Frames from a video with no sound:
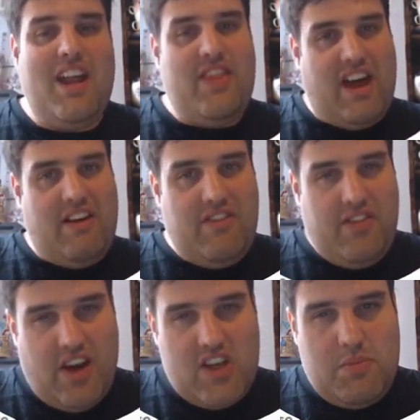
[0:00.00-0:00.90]
that
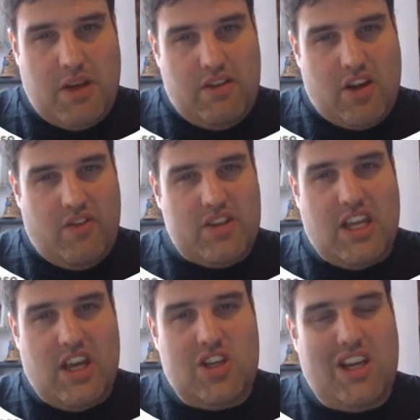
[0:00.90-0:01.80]
first bit of the
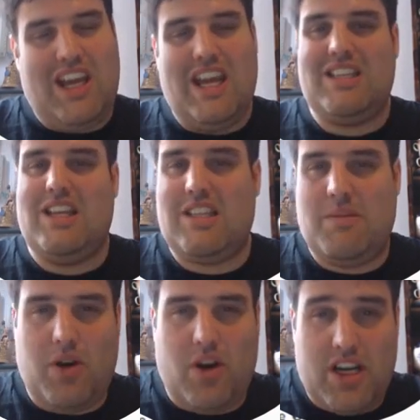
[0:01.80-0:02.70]
conversation isn't as
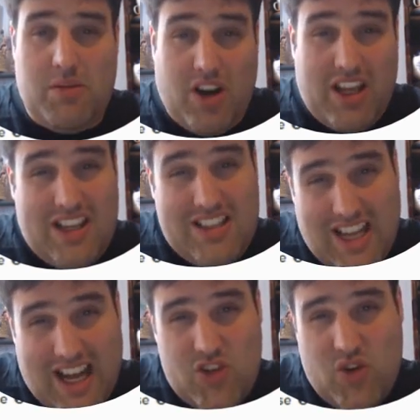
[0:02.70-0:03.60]
important anymore. It can
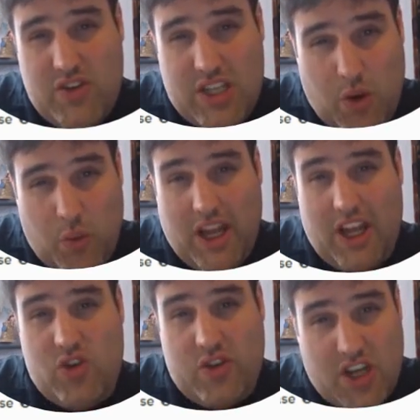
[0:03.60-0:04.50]
start drifting away
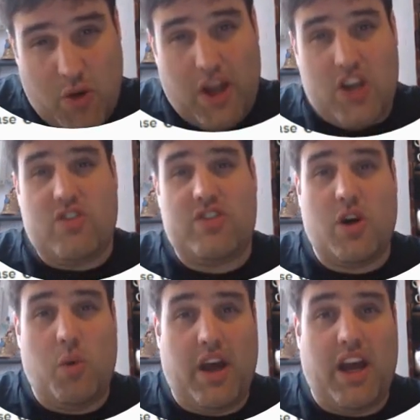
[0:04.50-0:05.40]
and drifting away and
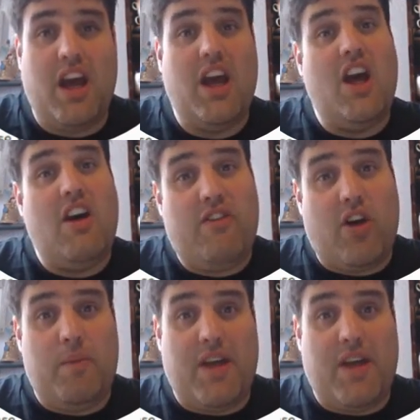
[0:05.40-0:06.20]
drifting away from